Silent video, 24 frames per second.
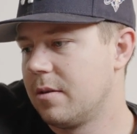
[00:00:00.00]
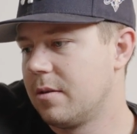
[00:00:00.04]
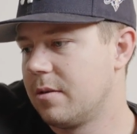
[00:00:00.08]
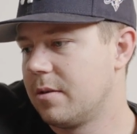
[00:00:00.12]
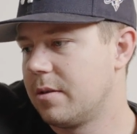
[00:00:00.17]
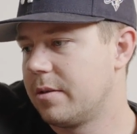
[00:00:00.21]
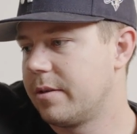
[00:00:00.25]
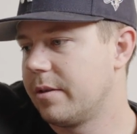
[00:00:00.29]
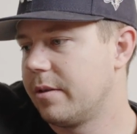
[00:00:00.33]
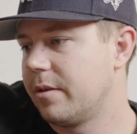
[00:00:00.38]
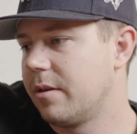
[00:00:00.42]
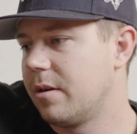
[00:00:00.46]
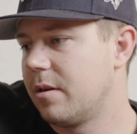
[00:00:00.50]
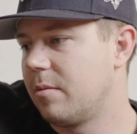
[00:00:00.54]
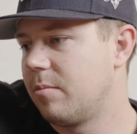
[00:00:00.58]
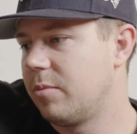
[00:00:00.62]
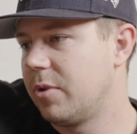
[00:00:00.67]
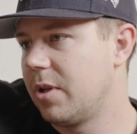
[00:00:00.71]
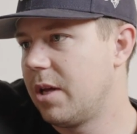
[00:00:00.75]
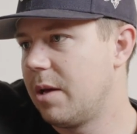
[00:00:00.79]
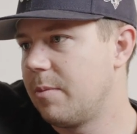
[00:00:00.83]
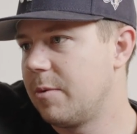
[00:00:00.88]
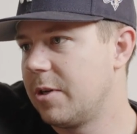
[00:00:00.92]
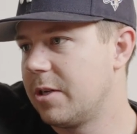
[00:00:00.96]
Just a little
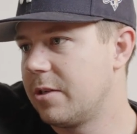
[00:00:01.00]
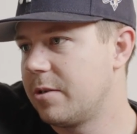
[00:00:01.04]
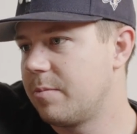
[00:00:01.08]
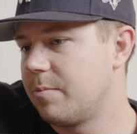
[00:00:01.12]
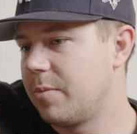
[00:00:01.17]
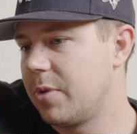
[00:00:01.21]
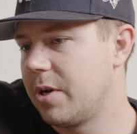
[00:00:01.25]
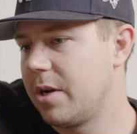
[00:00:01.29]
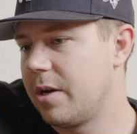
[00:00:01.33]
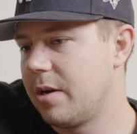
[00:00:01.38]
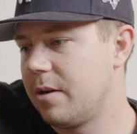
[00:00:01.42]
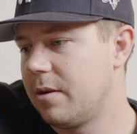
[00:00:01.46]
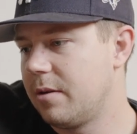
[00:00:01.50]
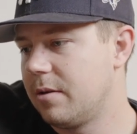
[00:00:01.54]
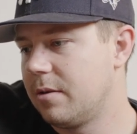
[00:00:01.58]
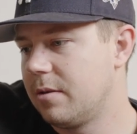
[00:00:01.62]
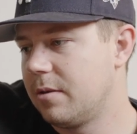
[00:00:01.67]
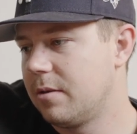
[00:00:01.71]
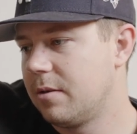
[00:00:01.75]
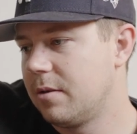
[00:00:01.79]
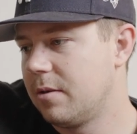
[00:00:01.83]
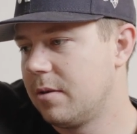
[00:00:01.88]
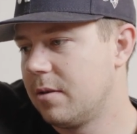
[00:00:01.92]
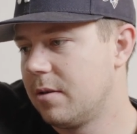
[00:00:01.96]
blemish,
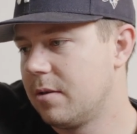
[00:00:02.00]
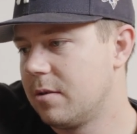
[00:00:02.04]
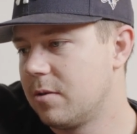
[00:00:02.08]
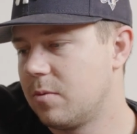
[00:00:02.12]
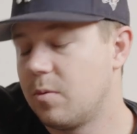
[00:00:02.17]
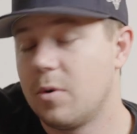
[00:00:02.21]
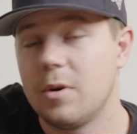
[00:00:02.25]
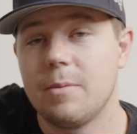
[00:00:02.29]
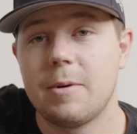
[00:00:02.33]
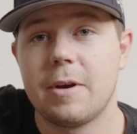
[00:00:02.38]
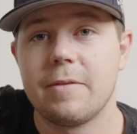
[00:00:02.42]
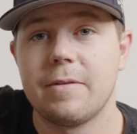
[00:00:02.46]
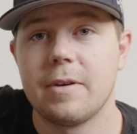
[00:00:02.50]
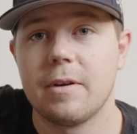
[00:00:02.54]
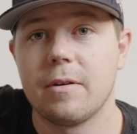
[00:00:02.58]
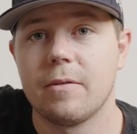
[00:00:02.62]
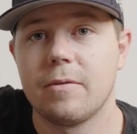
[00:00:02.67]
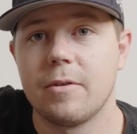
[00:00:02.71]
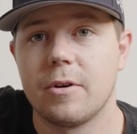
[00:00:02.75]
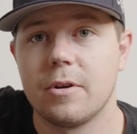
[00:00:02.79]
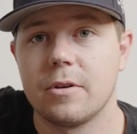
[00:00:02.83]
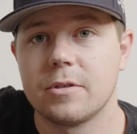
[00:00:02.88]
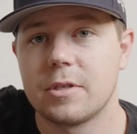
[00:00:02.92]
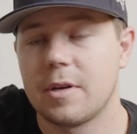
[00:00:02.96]
but it's one of my favorite
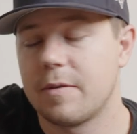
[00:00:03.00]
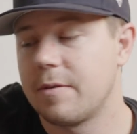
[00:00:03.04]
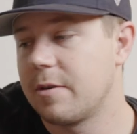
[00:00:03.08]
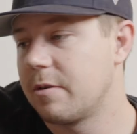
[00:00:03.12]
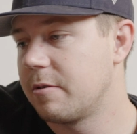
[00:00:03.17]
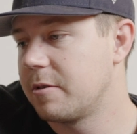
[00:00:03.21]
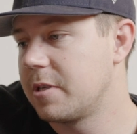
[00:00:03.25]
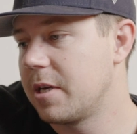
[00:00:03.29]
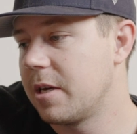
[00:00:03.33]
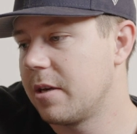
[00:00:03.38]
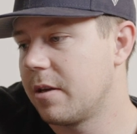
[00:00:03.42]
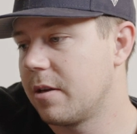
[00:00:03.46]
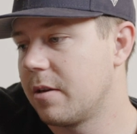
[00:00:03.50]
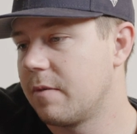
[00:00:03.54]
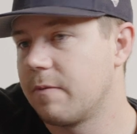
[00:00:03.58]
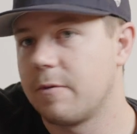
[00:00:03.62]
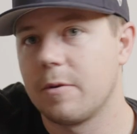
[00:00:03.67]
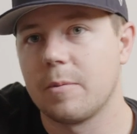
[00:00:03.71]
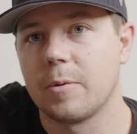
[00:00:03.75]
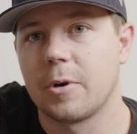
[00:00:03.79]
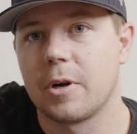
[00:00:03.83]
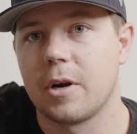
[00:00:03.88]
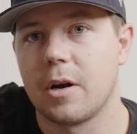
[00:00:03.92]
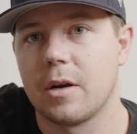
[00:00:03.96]
photos I've ever taken
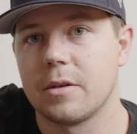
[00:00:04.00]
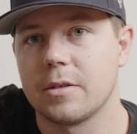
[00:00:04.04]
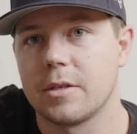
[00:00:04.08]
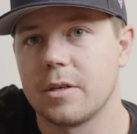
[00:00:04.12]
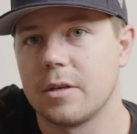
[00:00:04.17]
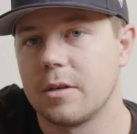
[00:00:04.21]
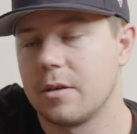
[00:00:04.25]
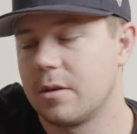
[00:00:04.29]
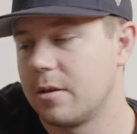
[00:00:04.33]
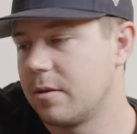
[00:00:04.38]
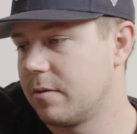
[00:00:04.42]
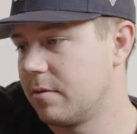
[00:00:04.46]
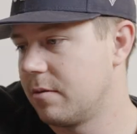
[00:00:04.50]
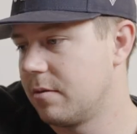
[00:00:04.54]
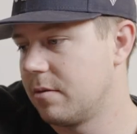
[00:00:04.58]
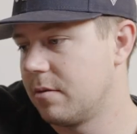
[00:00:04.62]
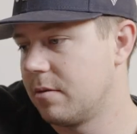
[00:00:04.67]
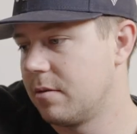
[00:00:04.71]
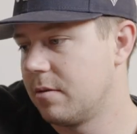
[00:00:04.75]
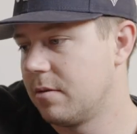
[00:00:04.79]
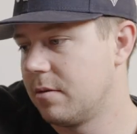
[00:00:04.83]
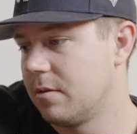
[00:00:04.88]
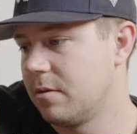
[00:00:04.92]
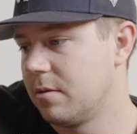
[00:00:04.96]
from a concert.
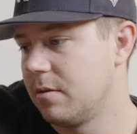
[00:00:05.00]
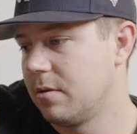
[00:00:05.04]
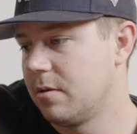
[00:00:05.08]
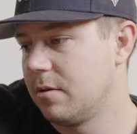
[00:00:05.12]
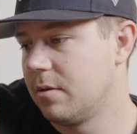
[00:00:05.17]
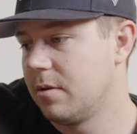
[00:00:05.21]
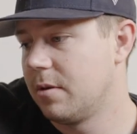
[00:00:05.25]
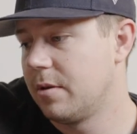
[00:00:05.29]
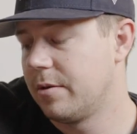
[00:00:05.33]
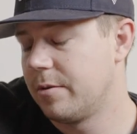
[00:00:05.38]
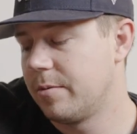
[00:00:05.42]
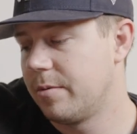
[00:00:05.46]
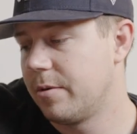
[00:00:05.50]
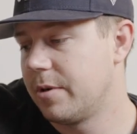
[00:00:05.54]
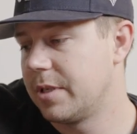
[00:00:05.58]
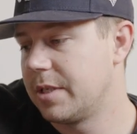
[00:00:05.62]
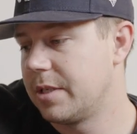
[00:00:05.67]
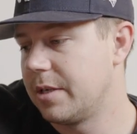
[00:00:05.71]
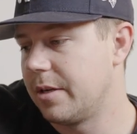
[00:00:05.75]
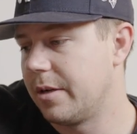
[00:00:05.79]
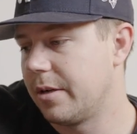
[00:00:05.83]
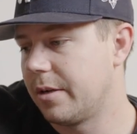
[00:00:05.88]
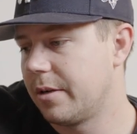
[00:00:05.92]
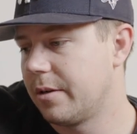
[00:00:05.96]
It's pretty
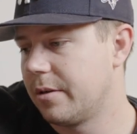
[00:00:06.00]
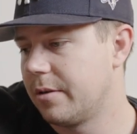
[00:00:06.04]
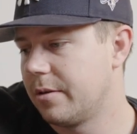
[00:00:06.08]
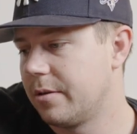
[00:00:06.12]
sick.